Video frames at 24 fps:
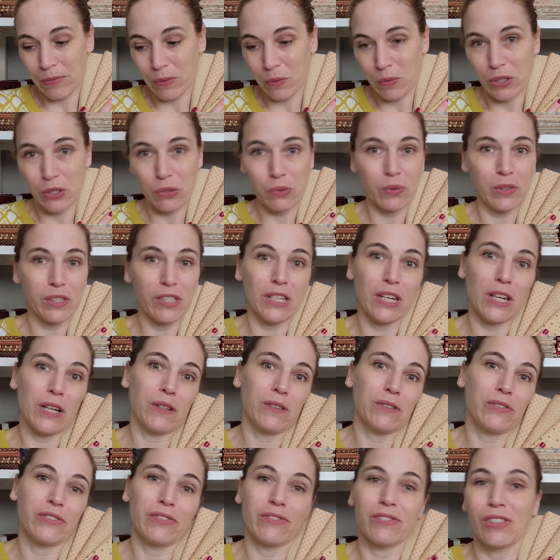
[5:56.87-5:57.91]
which, you
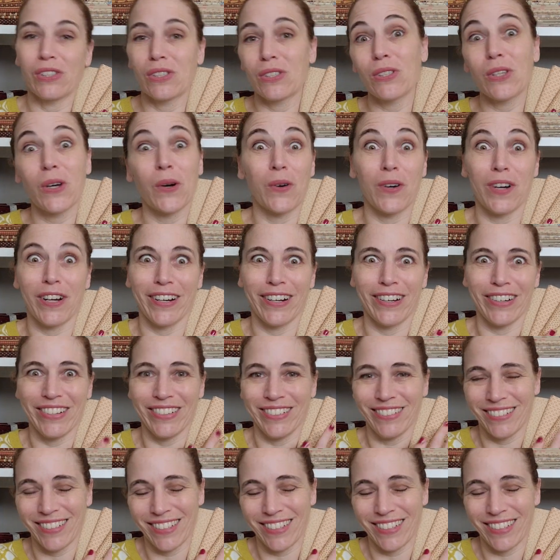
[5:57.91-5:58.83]
know, so hard